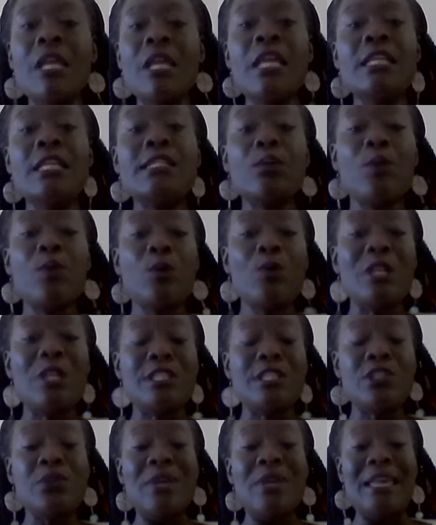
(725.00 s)
So we
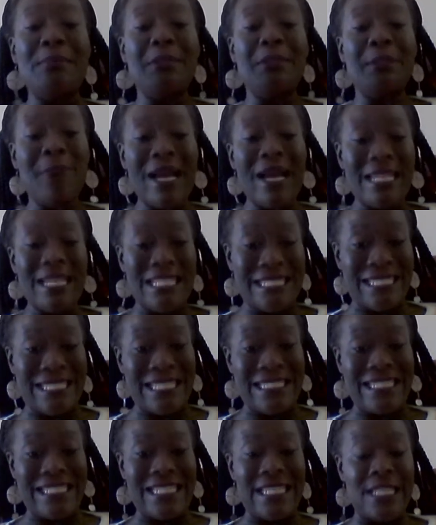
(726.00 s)
went to Imlimani
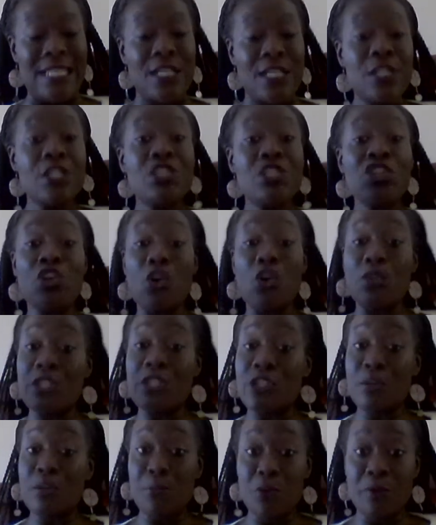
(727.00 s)
City to go
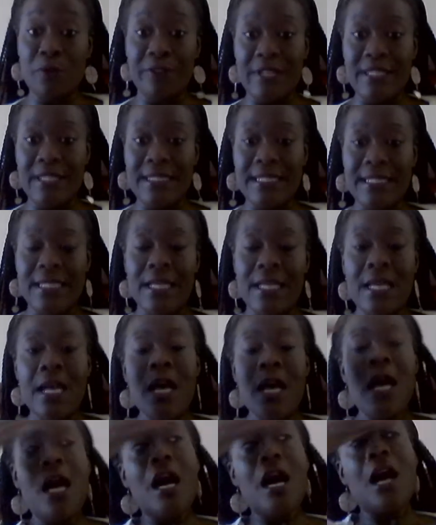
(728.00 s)
to the movies,
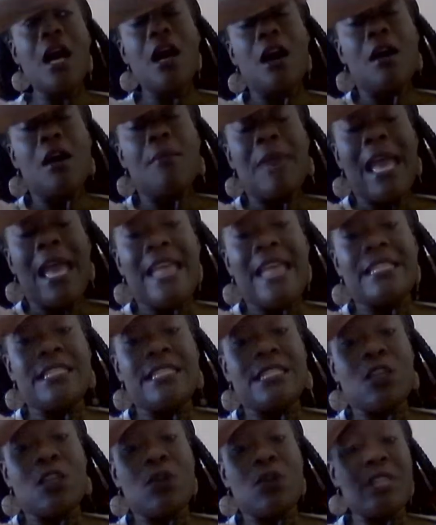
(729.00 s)
and
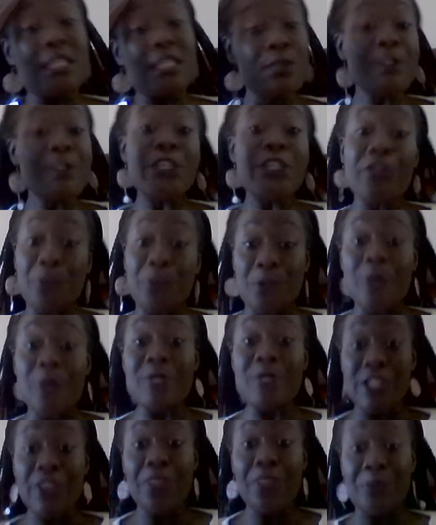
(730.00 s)
so this was it
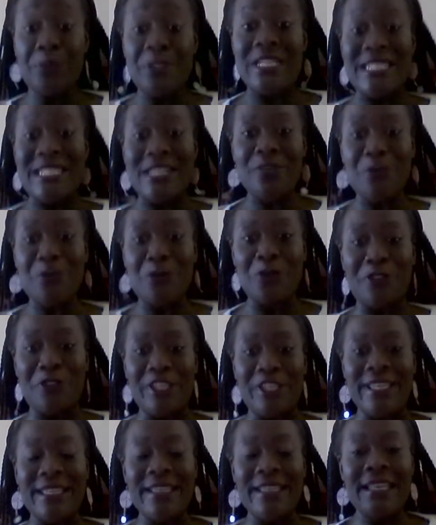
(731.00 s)
was a 3D
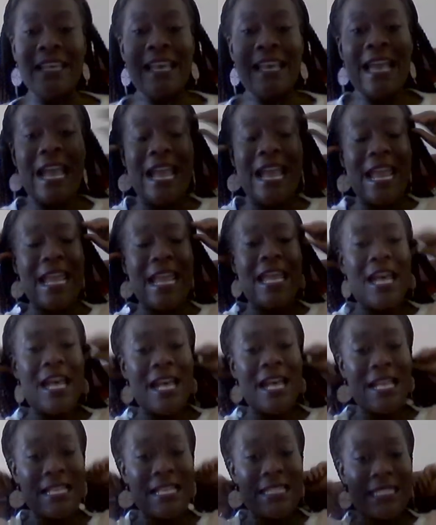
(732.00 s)
movie,
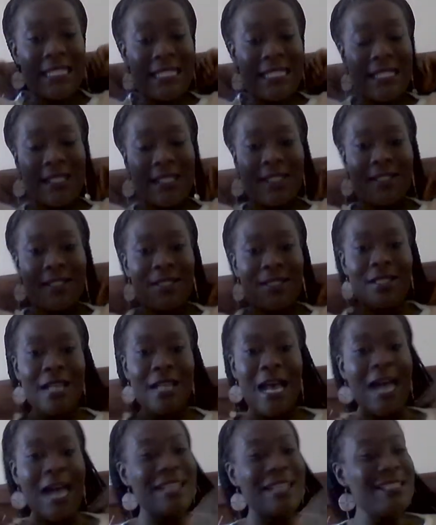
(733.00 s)
and
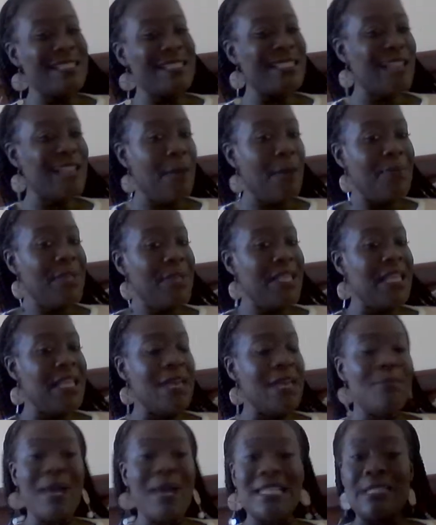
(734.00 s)
something
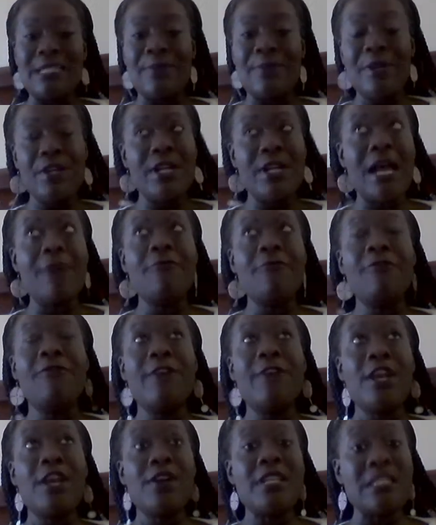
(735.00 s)
in my spirit, I'm
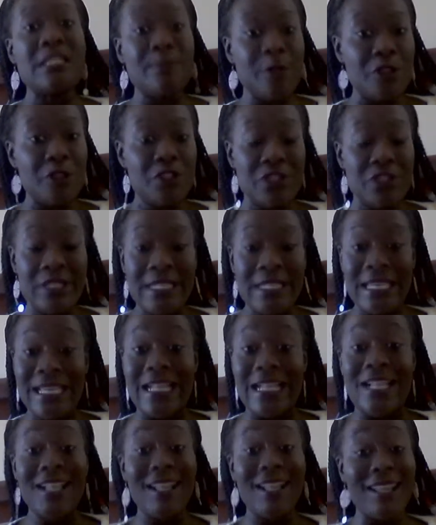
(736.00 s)
very
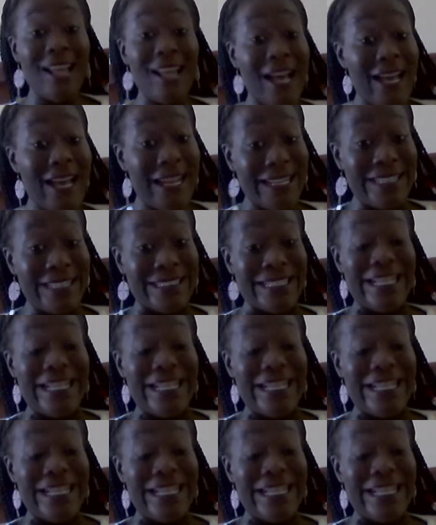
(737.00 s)
spiritually inclined,